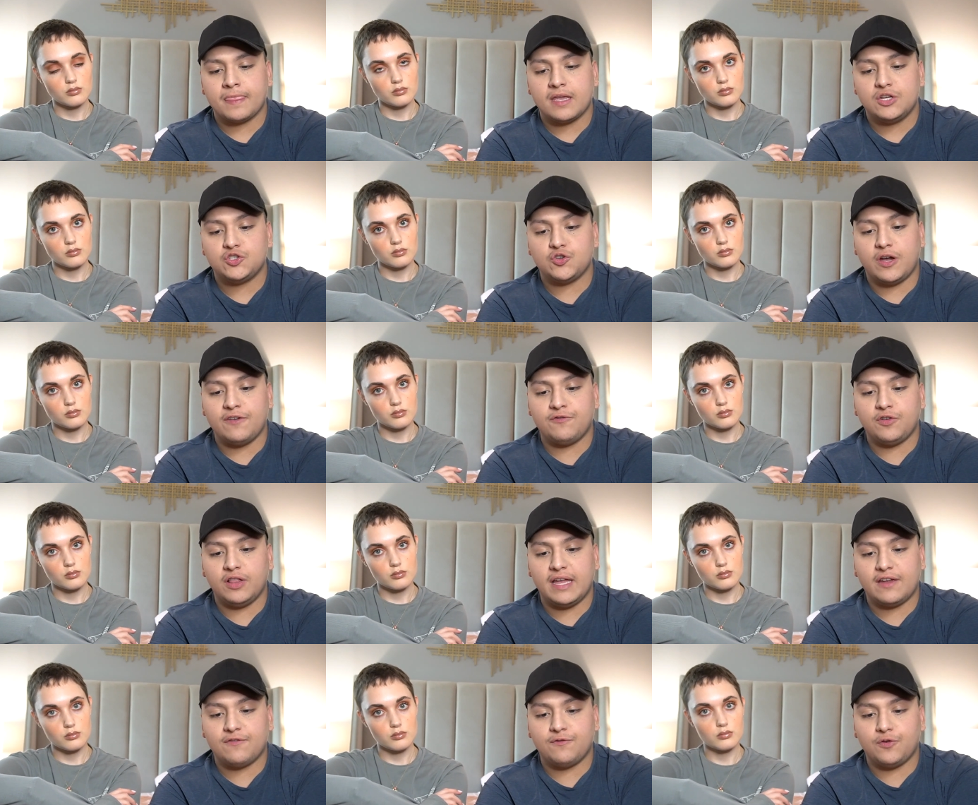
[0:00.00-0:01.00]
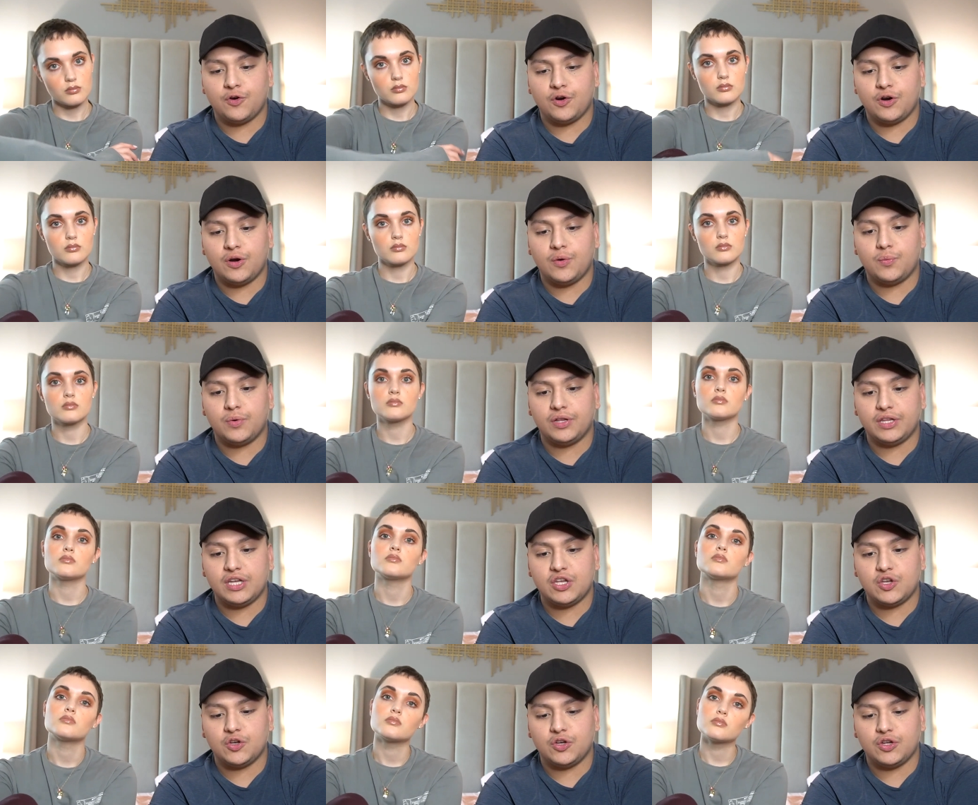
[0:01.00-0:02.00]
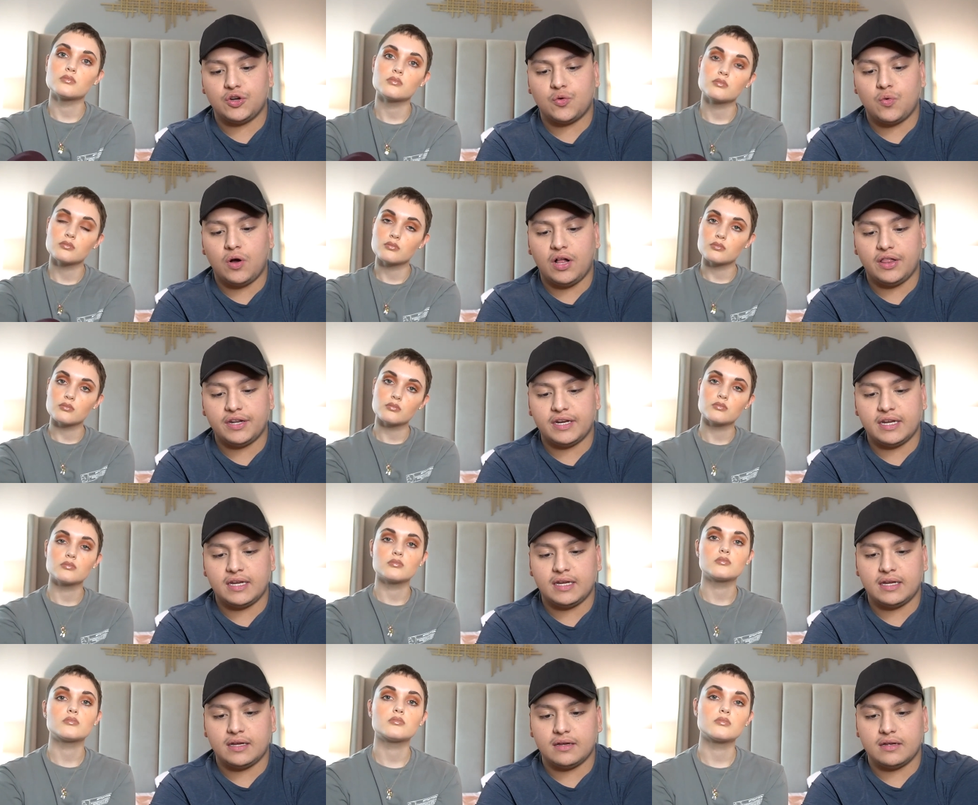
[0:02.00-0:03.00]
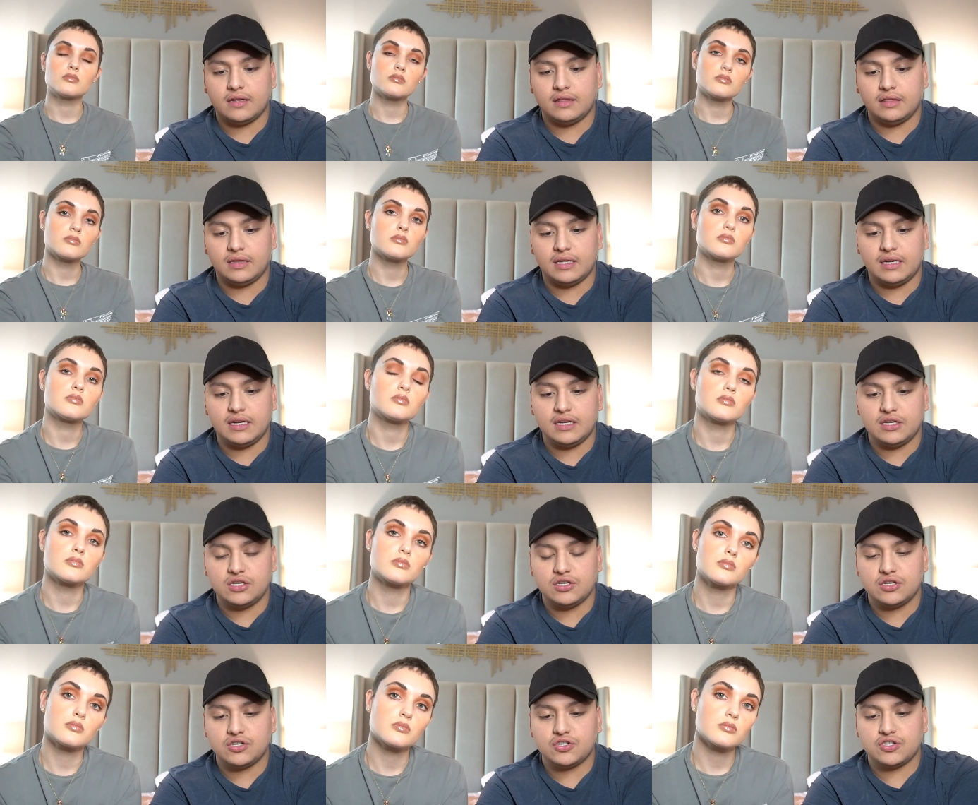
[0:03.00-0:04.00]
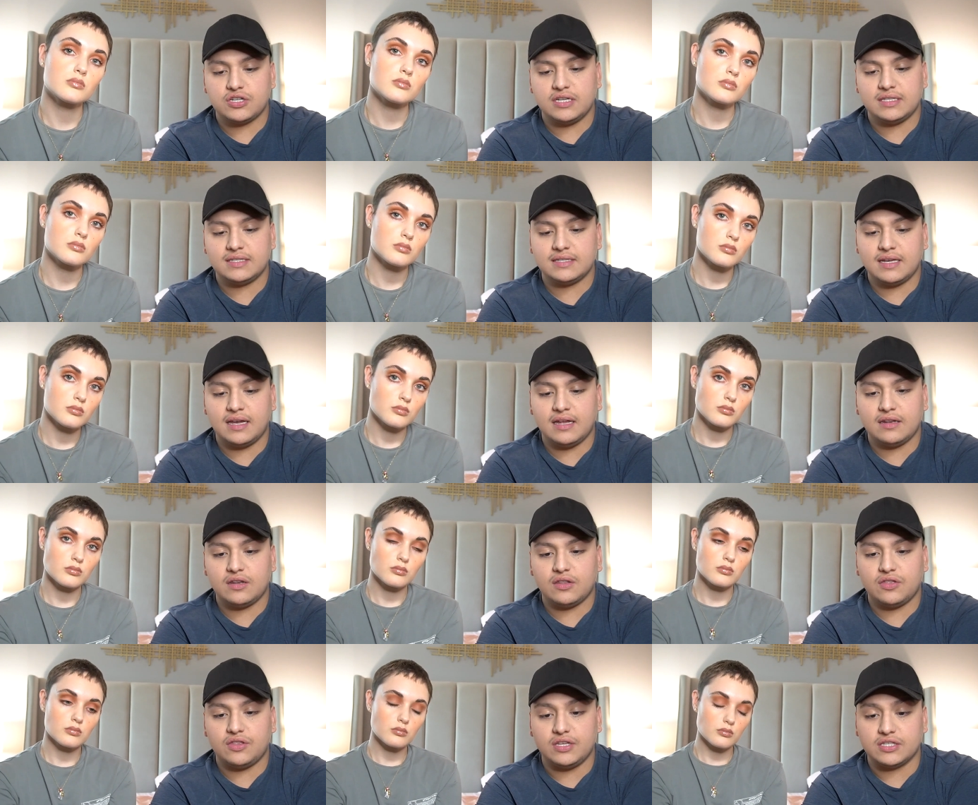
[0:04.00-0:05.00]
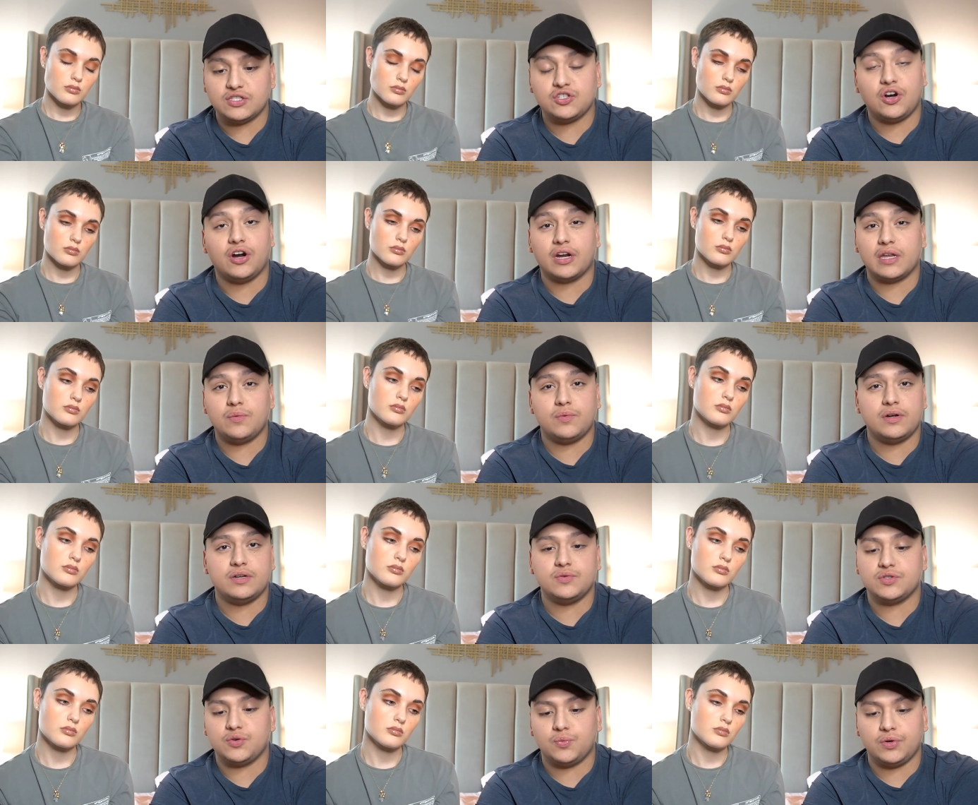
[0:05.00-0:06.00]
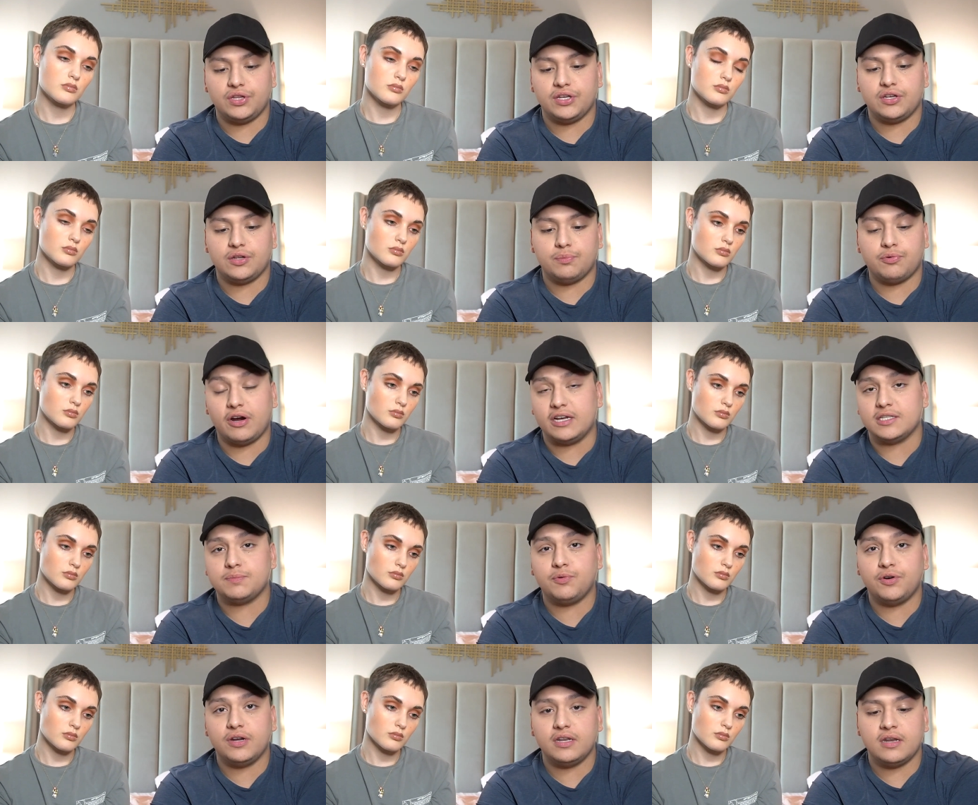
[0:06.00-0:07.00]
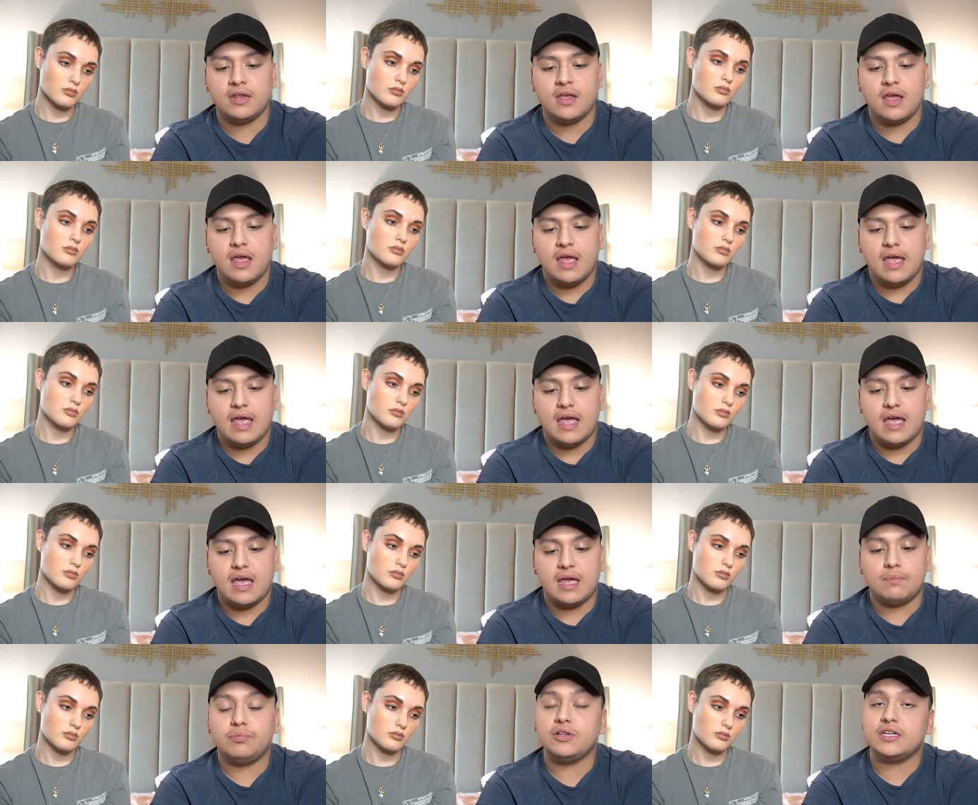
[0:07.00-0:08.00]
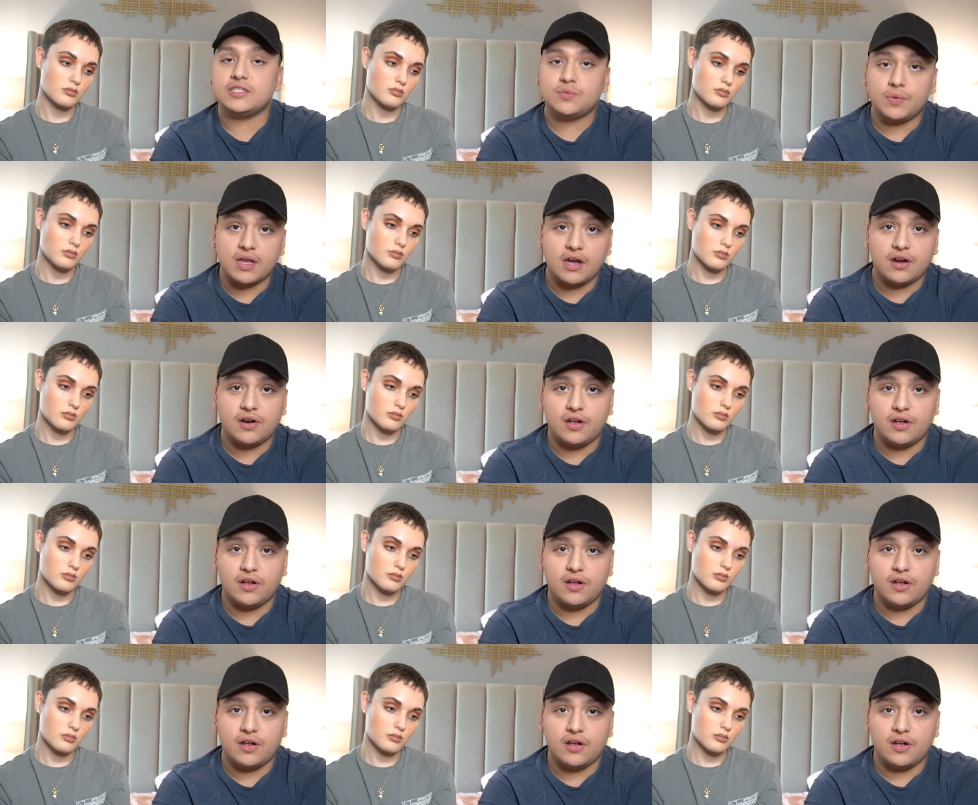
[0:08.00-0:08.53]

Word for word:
Speaker 1: So I feel like for a really good quality linen sheet set, this Target one was a really good price point. And plus we got it